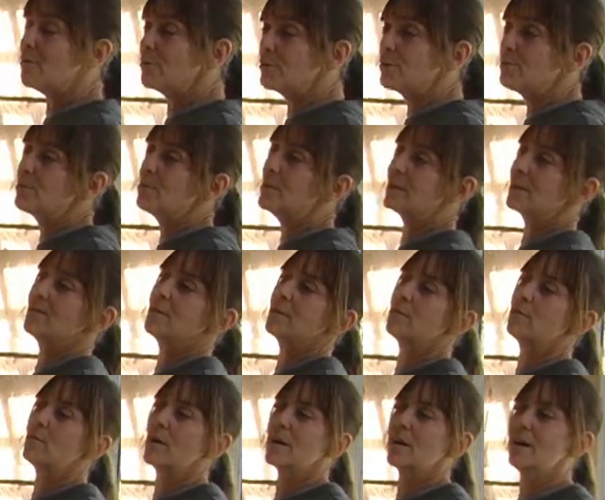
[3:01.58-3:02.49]
when you're putting them
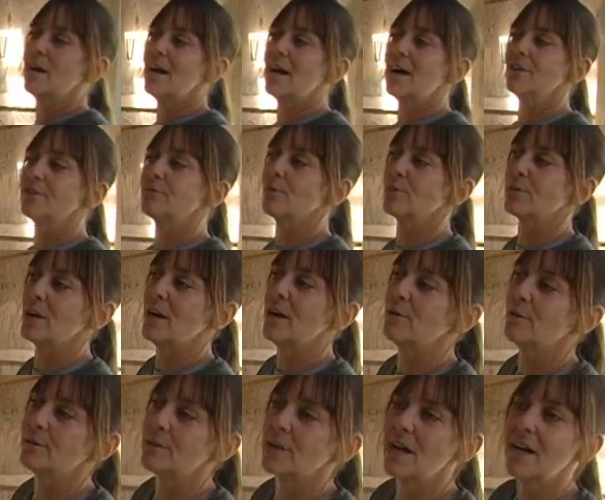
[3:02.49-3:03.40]
in a warehouse with
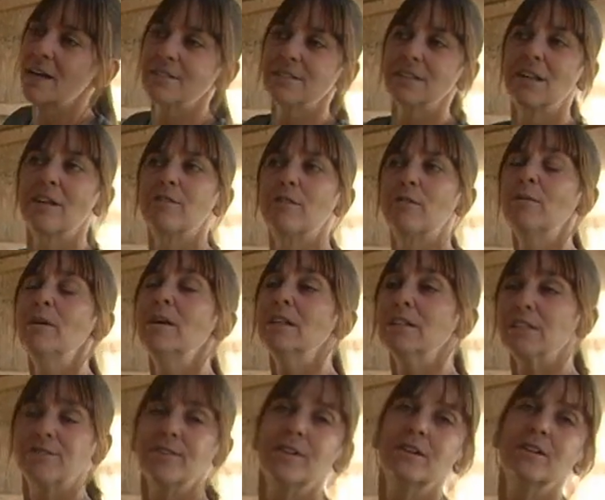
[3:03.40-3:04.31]
100,000 of them,
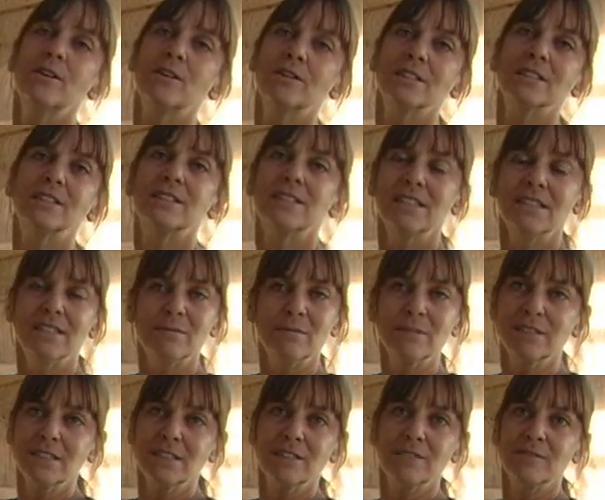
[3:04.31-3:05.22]
it's very hard to see them
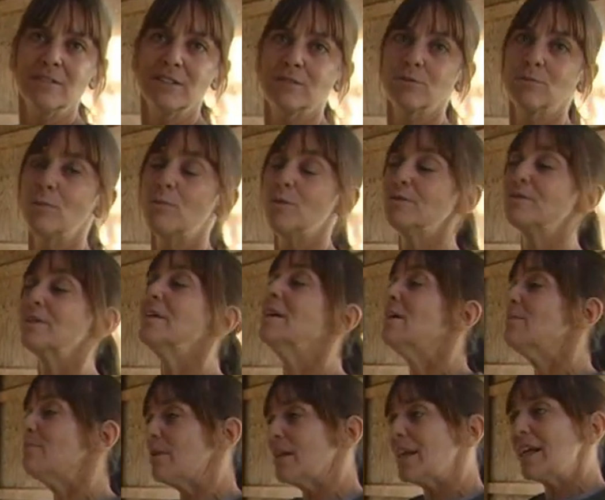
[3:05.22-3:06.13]
as individuals.
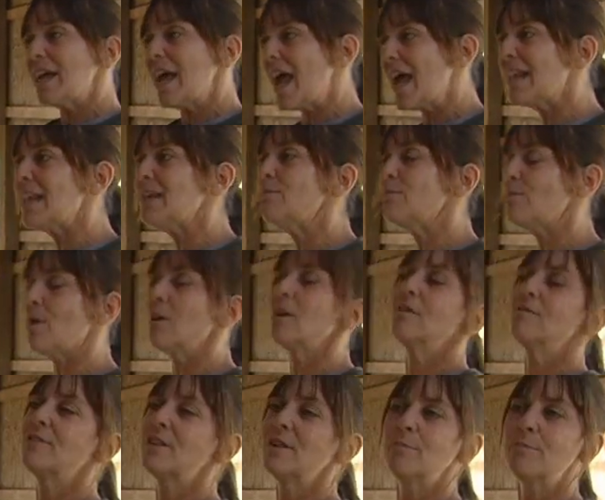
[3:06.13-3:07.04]
But any one
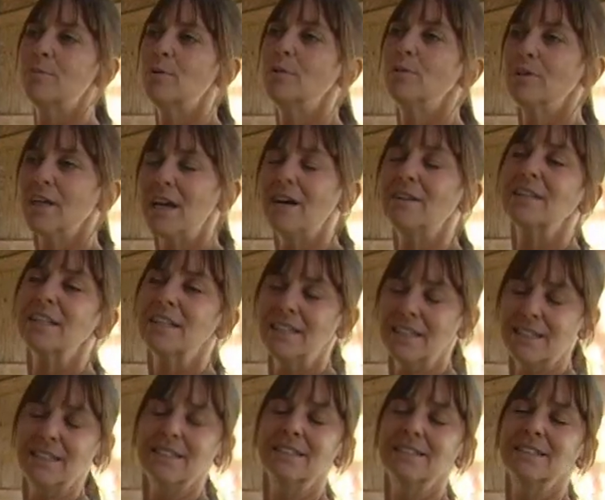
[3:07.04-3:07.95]
of them pulled out
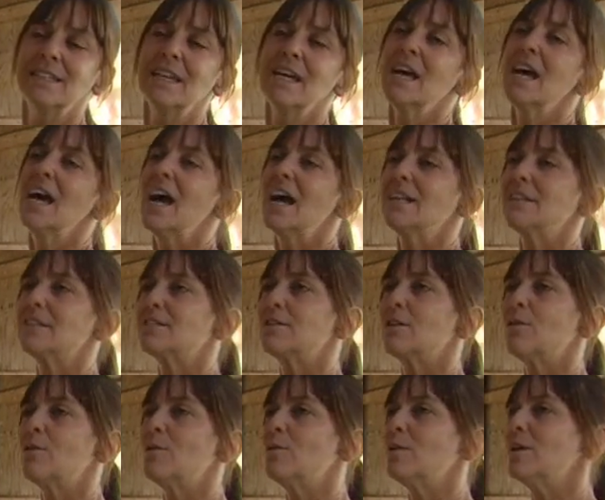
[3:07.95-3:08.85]
is. And
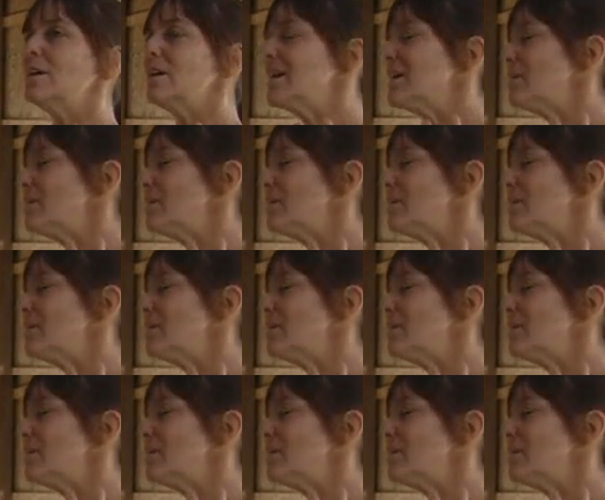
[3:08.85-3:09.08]
so